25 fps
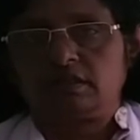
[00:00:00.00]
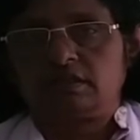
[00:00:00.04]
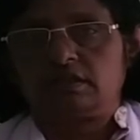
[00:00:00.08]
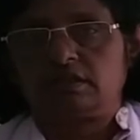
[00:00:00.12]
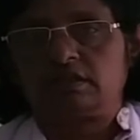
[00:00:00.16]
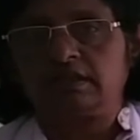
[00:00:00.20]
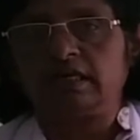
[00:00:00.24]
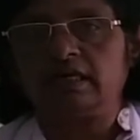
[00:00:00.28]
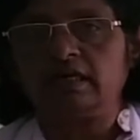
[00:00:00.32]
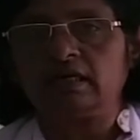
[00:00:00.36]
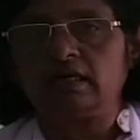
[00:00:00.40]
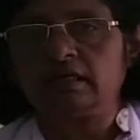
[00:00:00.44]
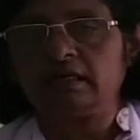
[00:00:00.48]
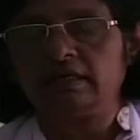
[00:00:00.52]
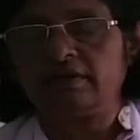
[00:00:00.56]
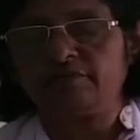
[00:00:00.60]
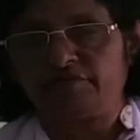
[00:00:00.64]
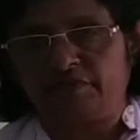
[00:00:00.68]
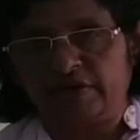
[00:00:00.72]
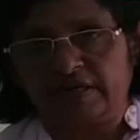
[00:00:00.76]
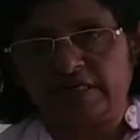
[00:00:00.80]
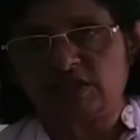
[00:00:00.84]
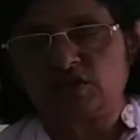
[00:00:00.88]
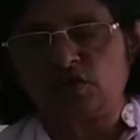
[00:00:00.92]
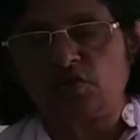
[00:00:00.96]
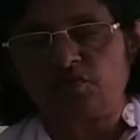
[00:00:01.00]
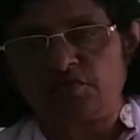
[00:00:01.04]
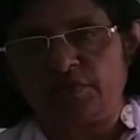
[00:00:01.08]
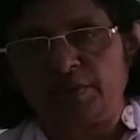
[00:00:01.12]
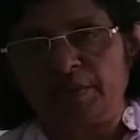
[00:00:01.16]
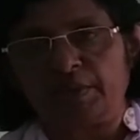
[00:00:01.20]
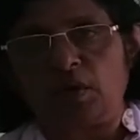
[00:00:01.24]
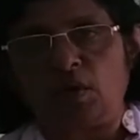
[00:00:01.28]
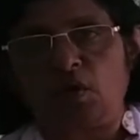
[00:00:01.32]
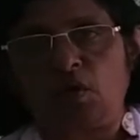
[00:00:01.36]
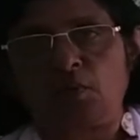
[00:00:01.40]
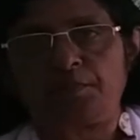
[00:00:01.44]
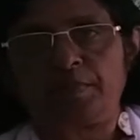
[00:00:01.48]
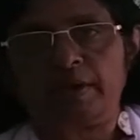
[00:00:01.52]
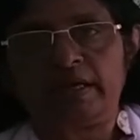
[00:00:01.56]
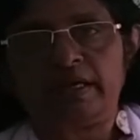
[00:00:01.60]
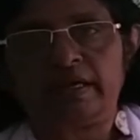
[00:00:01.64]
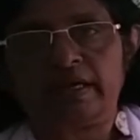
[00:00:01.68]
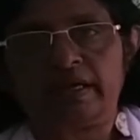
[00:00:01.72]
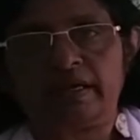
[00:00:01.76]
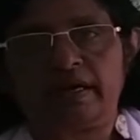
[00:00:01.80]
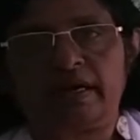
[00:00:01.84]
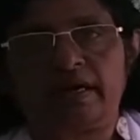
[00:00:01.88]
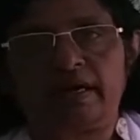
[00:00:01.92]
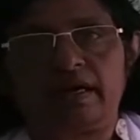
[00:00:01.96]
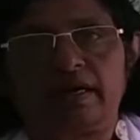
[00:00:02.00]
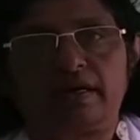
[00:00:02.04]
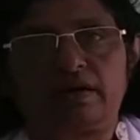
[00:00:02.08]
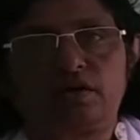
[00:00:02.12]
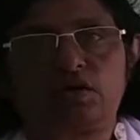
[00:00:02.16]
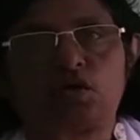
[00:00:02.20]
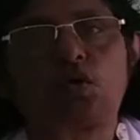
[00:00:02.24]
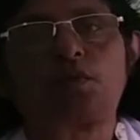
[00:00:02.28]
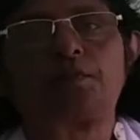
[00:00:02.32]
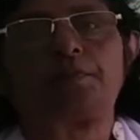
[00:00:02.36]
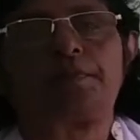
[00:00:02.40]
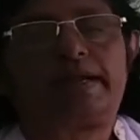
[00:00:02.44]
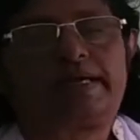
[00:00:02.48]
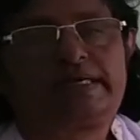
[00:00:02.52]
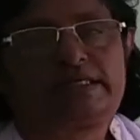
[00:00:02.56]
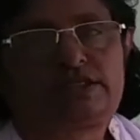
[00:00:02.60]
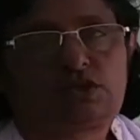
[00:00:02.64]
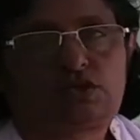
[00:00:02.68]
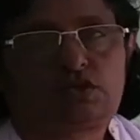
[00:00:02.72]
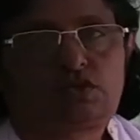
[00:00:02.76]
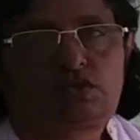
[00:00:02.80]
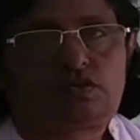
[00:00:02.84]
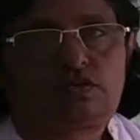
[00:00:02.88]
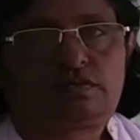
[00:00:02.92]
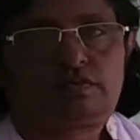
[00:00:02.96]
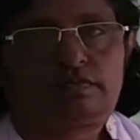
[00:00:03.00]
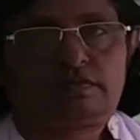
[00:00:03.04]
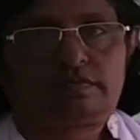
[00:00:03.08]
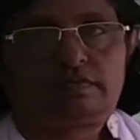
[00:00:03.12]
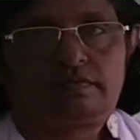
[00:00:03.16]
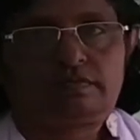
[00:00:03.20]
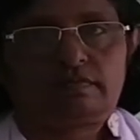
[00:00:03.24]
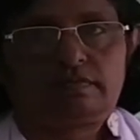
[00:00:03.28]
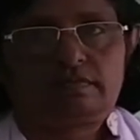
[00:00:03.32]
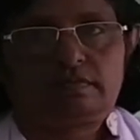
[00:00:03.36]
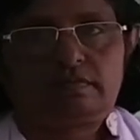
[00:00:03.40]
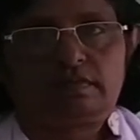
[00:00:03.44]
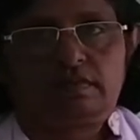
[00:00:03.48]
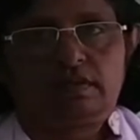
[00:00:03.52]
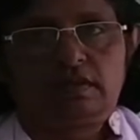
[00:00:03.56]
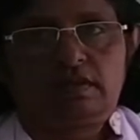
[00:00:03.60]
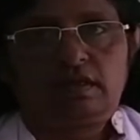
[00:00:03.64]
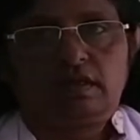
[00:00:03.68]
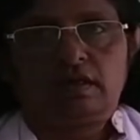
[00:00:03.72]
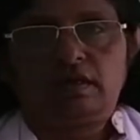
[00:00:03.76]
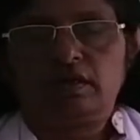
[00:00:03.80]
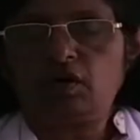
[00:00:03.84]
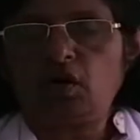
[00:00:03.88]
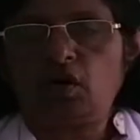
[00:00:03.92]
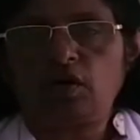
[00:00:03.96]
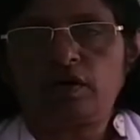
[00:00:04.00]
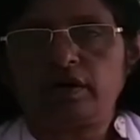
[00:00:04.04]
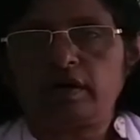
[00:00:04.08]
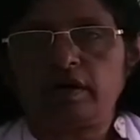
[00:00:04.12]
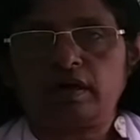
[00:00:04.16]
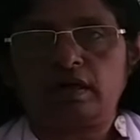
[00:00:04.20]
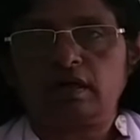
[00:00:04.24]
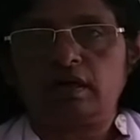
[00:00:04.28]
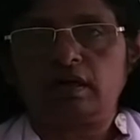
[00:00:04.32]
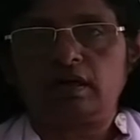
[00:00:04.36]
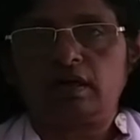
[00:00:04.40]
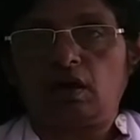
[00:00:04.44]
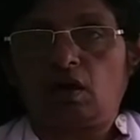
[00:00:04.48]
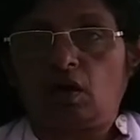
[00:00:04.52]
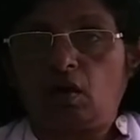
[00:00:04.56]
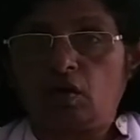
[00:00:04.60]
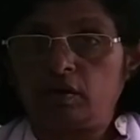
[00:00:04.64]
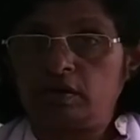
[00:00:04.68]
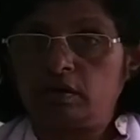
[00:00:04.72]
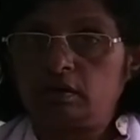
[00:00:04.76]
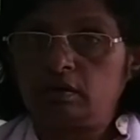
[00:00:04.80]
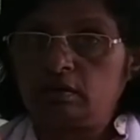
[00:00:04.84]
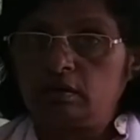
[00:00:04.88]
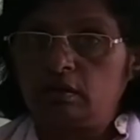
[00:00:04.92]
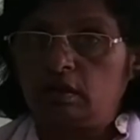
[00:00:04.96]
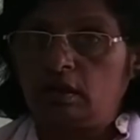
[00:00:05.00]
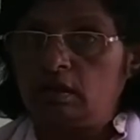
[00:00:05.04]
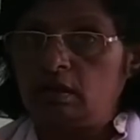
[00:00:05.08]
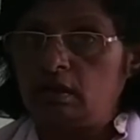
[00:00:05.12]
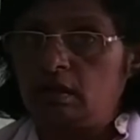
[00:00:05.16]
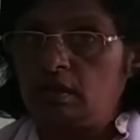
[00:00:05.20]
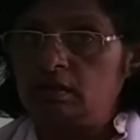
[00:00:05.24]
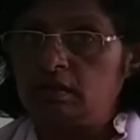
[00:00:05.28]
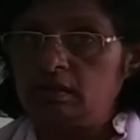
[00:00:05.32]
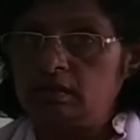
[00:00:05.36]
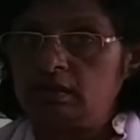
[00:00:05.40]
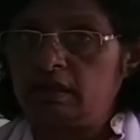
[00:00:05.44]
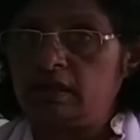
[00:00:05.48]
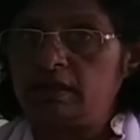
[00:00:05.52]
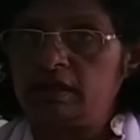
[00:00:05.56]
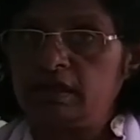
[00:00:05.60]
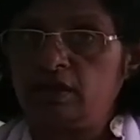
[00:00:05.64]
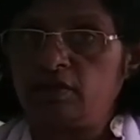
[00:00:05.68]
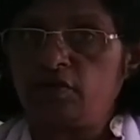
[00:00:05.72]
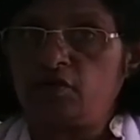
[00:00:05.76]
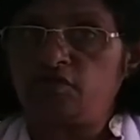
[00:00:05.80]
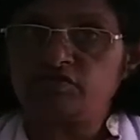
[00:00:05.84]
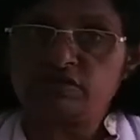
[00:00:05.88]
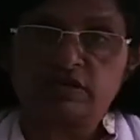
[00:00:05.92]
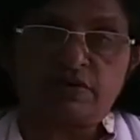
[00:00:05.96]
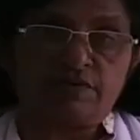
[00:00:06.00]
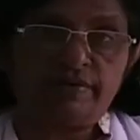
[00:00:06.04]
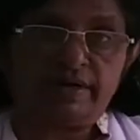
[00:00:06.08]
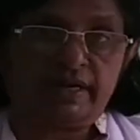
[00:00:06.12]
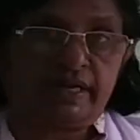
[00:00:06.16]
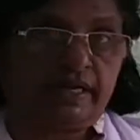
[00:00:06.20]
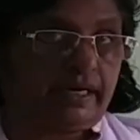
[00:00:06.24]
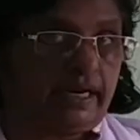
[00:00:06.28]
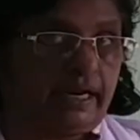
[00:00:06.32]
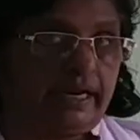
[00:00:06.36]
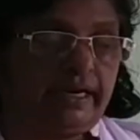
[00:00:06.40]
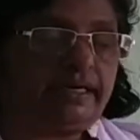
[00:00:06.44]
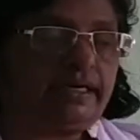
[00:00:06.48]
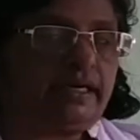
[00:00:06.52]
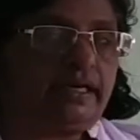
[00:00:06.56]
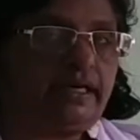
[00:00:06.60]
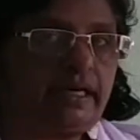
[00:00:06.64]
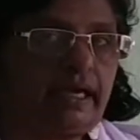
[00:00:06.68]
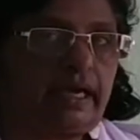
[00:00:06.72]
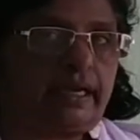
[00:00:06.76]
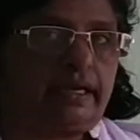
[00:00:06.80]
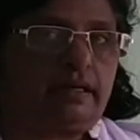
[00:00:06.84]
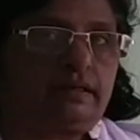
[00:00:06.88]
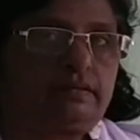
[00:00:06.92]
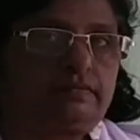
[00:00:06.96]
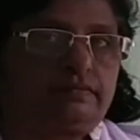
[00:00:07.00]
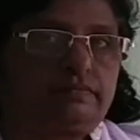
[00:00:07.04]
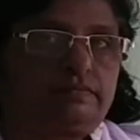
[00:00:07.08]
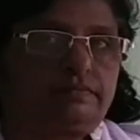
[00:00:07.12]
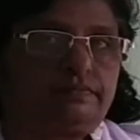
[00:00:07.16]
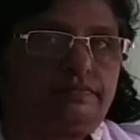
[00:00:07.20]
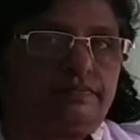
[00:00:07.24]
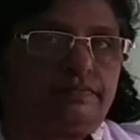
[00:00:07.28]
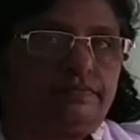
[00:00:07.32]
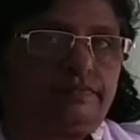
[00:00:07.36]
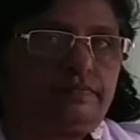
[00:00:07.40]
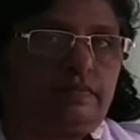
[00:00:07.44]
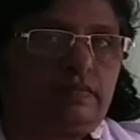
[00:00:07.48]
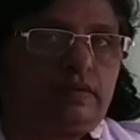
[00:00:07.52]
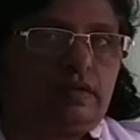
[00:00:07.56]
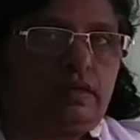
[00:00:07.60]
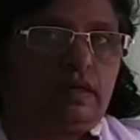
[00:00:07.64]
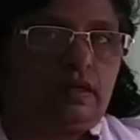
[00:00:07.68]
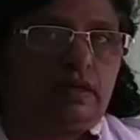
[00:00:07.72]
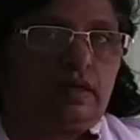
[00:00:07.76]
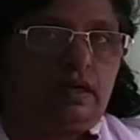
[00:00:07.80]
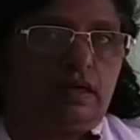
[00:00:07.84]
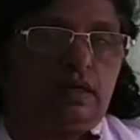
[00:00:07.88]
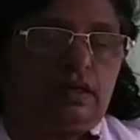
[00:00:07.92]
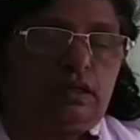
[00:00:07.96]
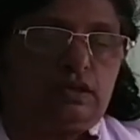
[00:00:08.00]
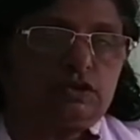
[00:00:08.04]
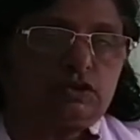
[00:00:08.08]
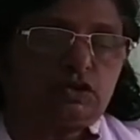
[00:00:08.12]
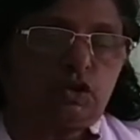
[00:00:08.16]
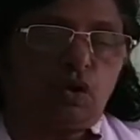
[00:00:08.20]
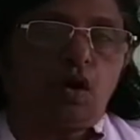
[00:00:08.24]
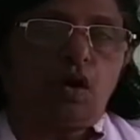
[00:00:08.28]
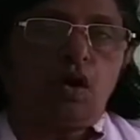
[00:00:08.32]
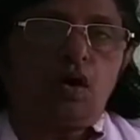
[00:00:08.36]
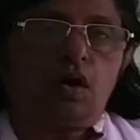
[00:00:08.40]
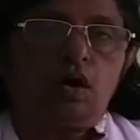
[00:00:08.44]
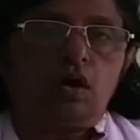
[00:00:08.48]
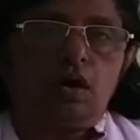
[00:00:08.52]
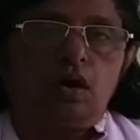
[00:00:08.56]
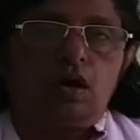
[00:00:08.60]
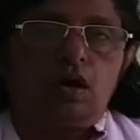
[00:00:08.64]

the difference of opinion took place, not on in the year of 1789. So,